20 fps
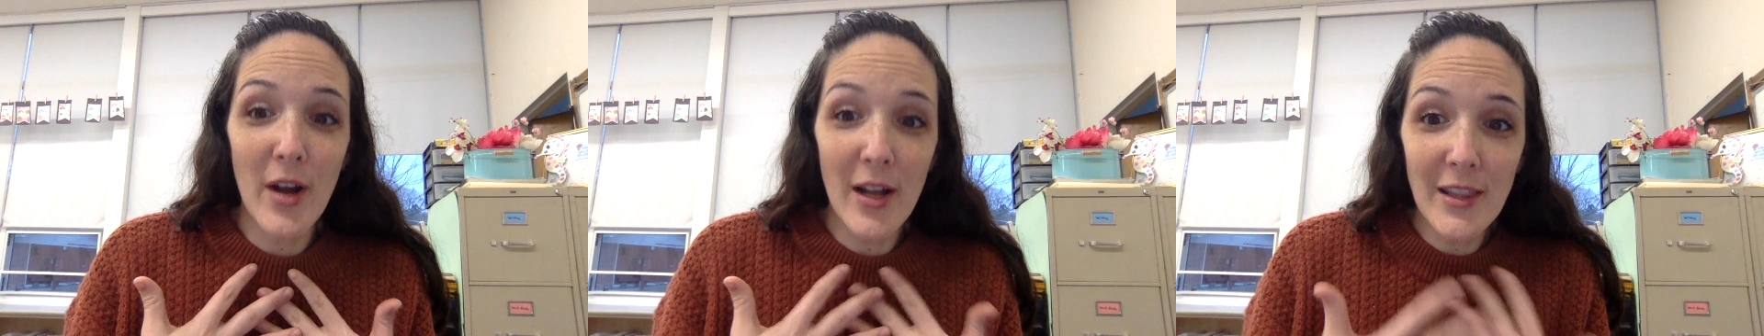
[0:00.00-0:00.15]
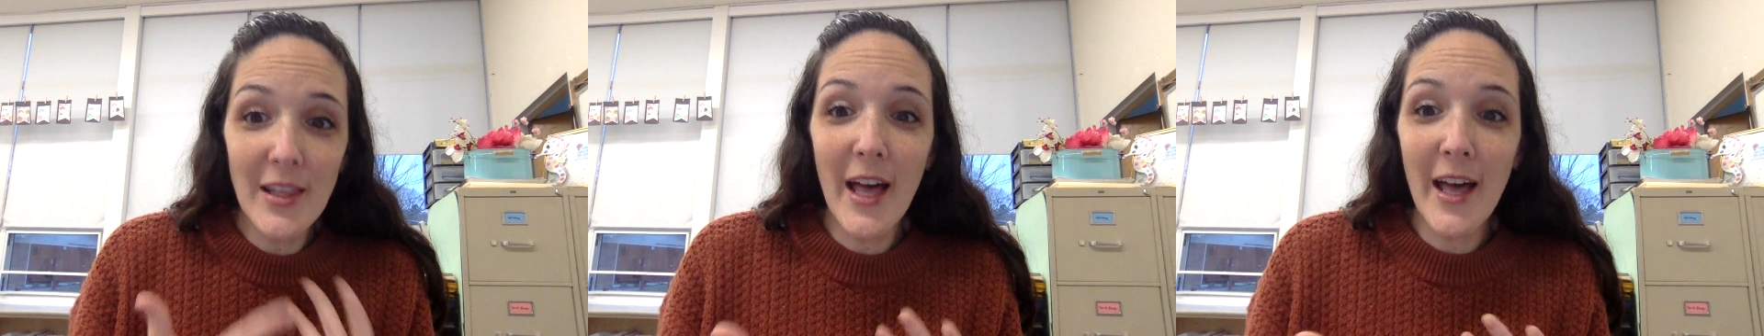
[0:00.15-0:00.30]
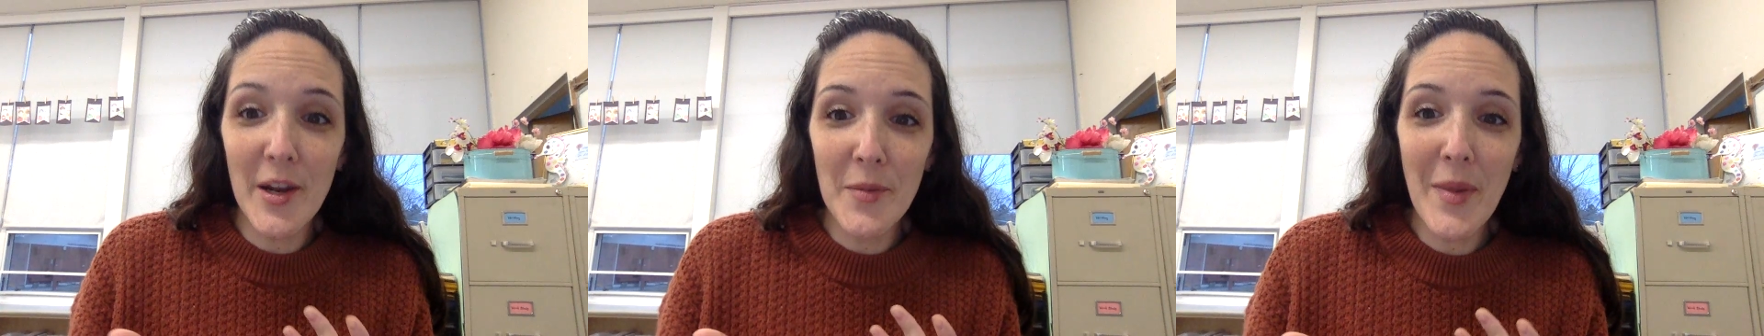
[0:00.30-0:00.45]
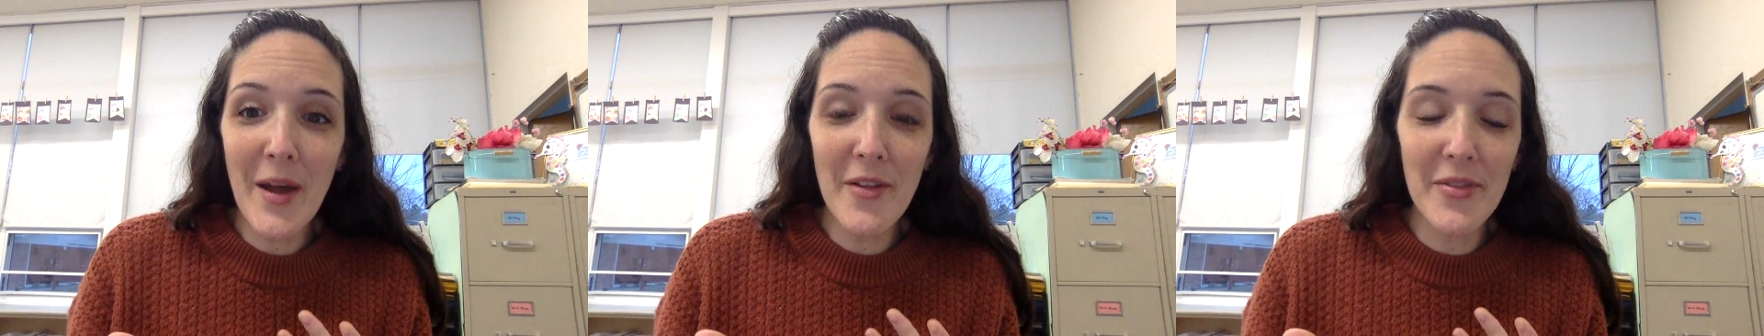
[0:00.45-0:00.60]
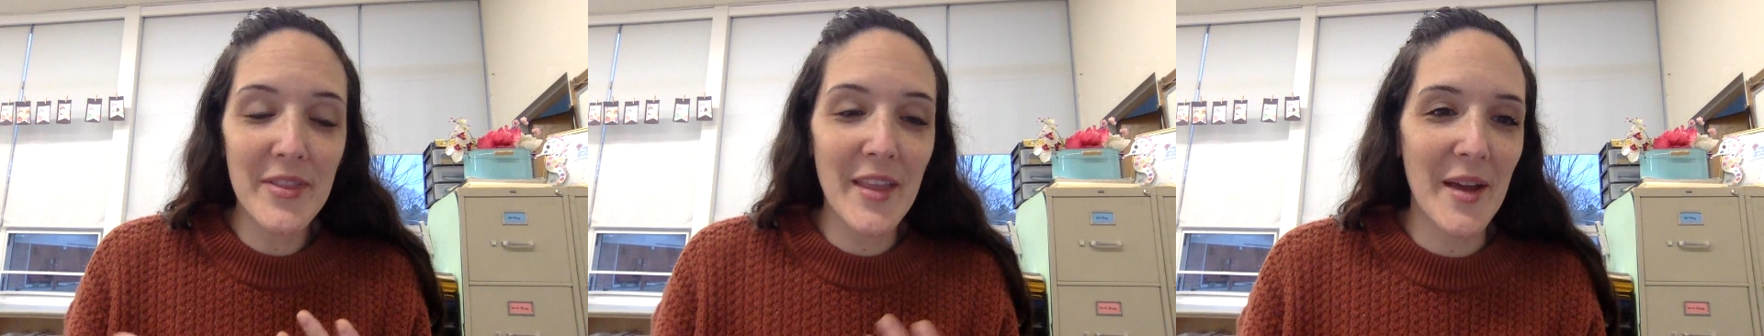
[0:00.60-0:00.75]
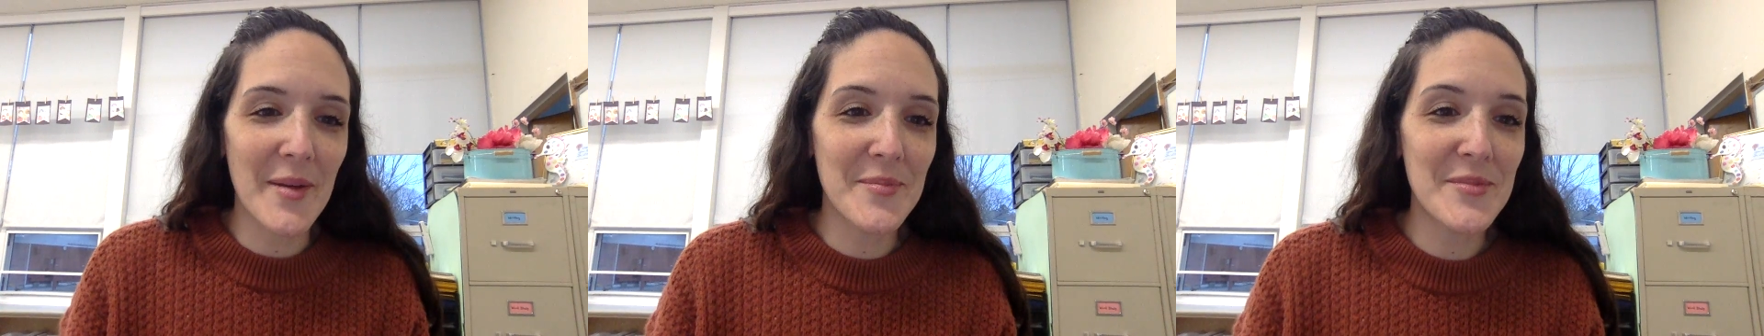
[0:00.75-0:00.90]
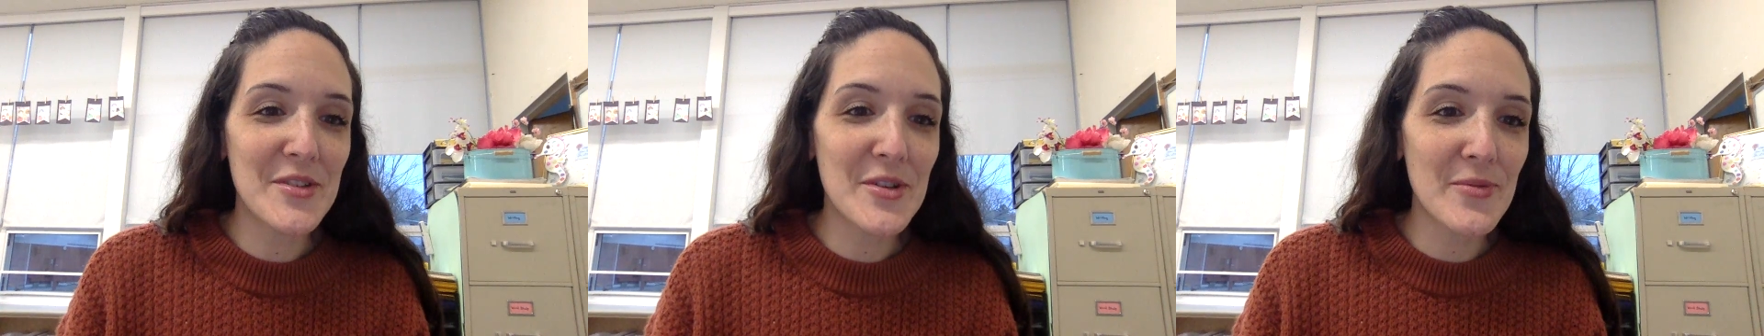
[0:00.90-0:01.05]
a lot about
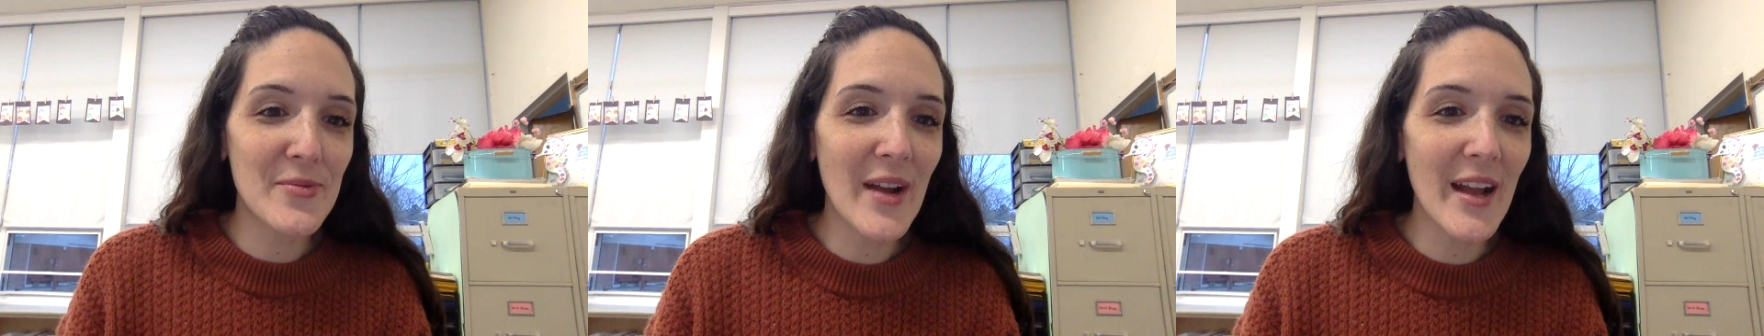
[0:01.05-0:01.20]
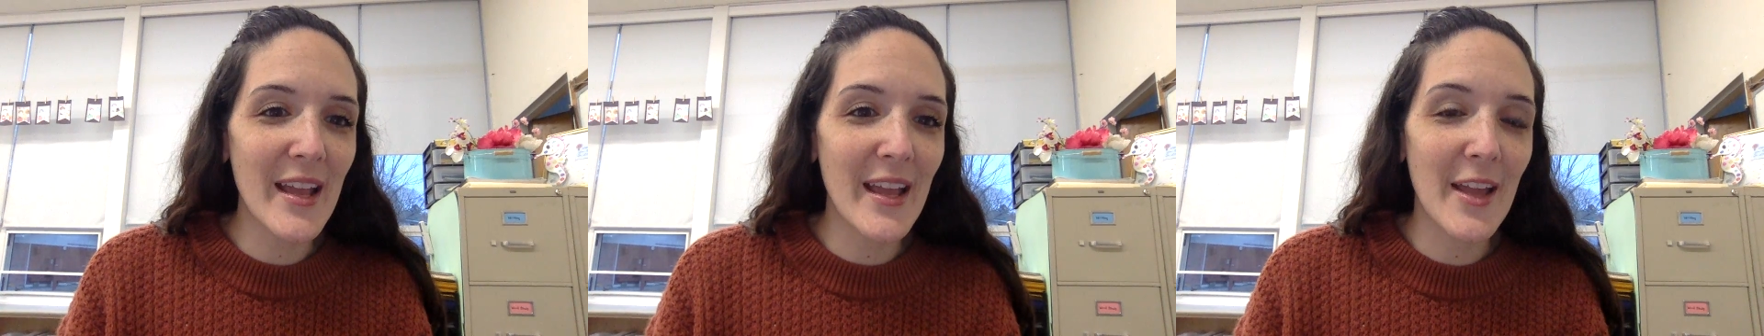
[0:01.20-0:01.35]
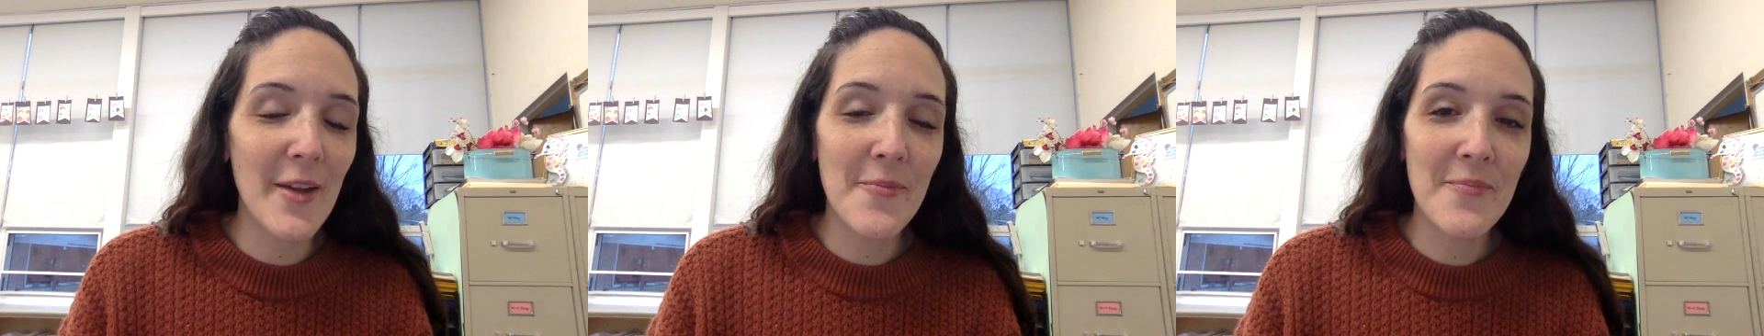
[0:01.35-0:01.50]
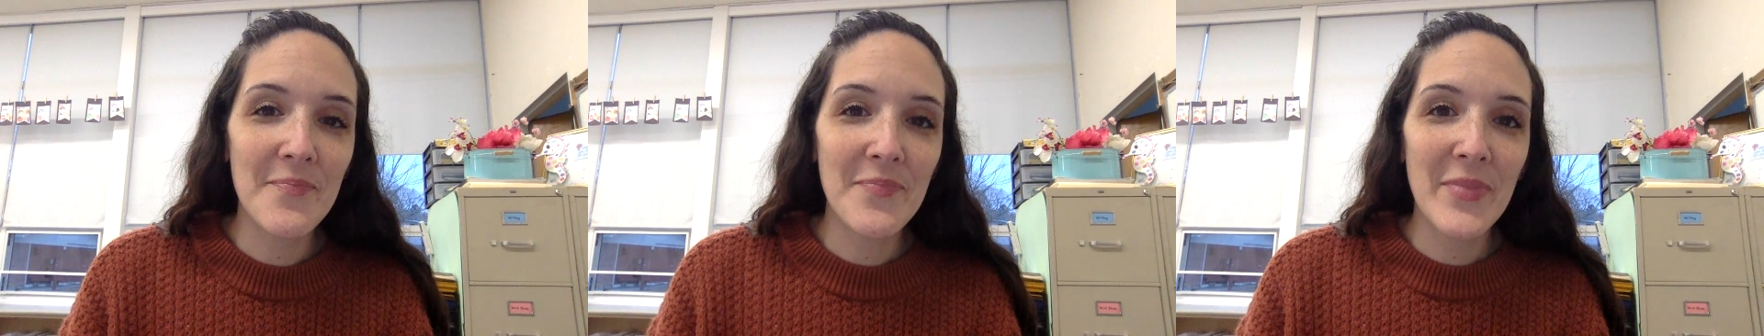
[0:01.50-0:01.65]
them to write.